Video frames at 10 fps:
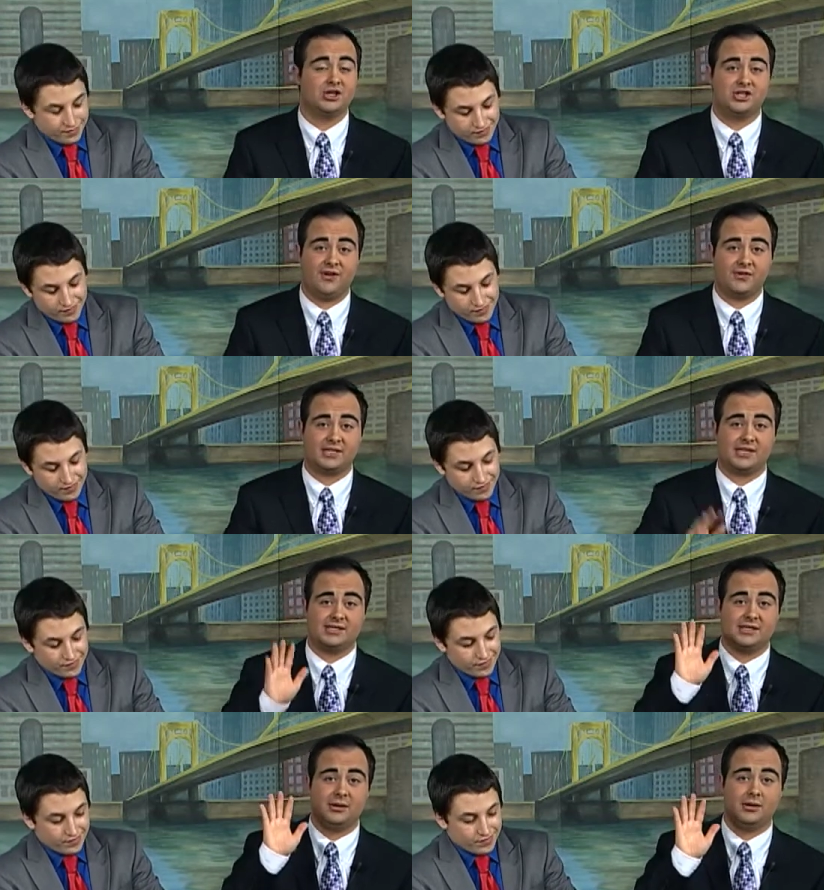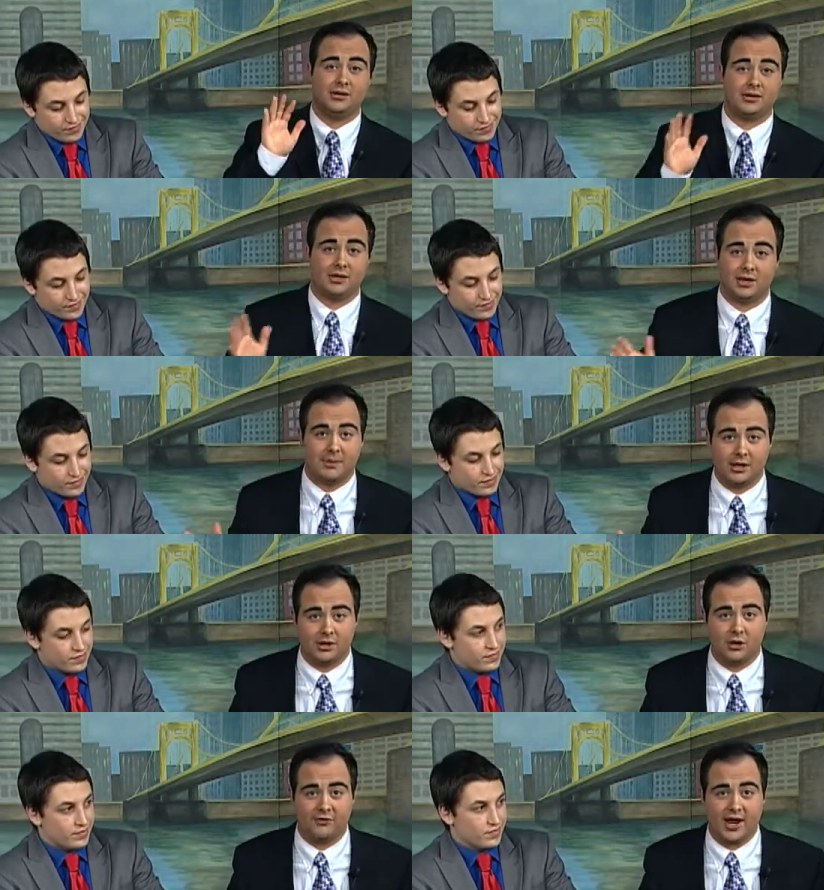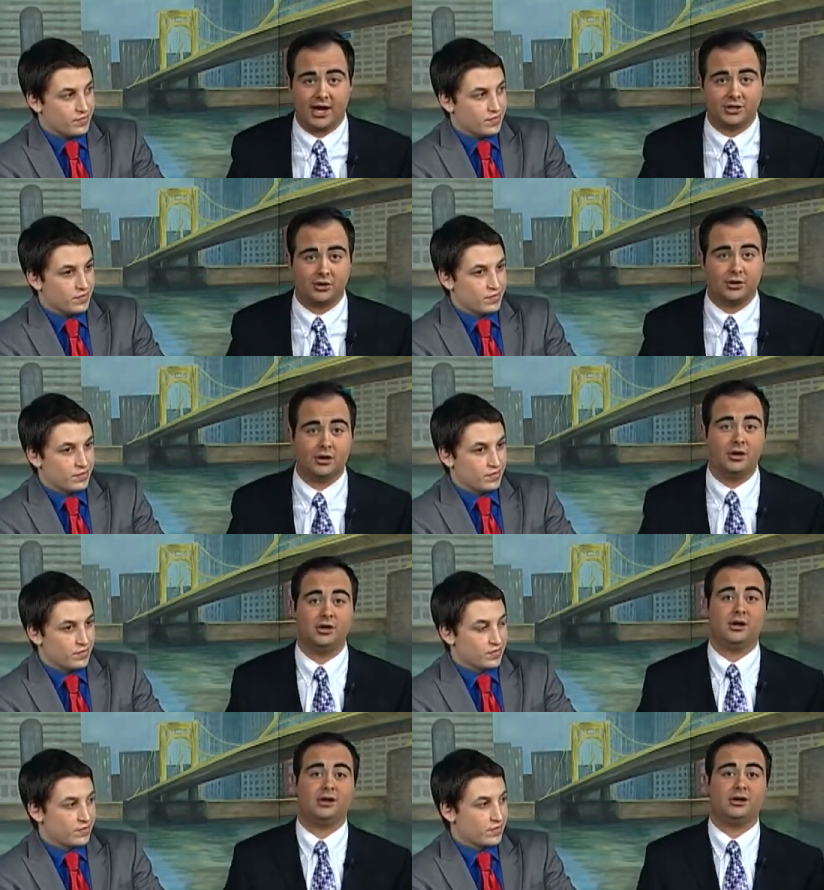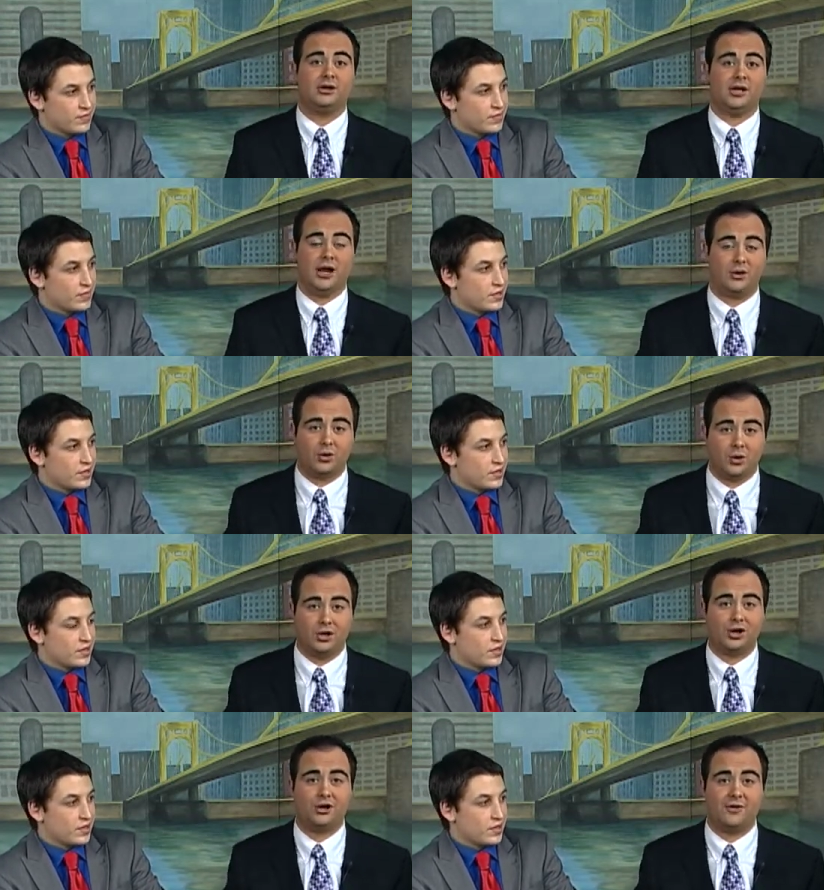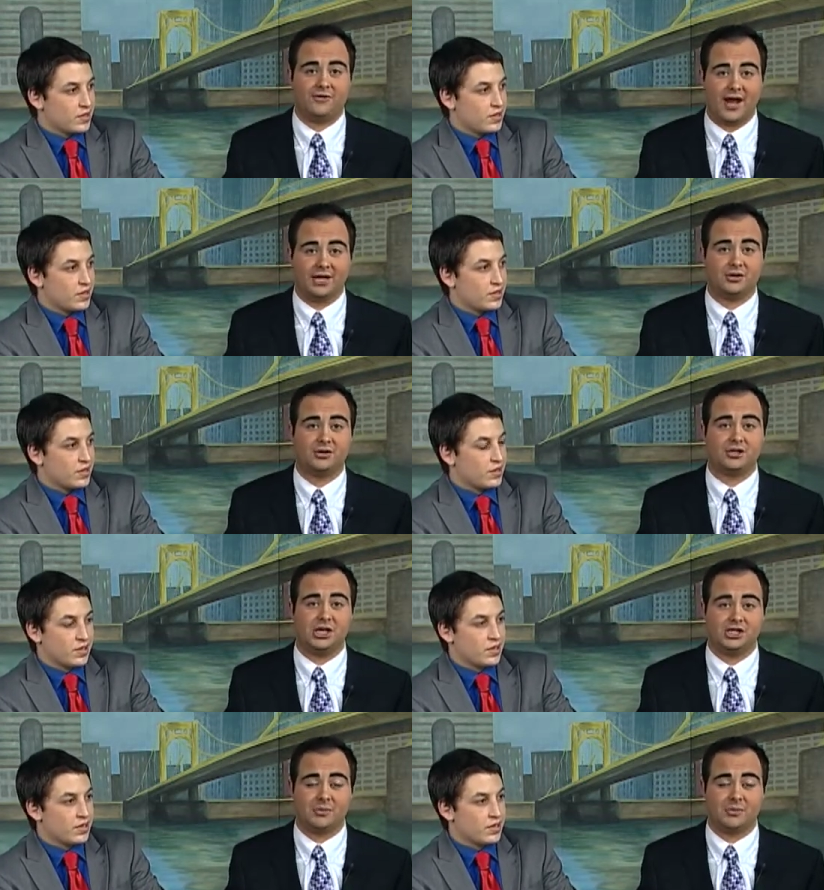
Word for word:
Speaker 1: Jefferson's gonna be a no factor. Aaron Gordon, no factor. T.J.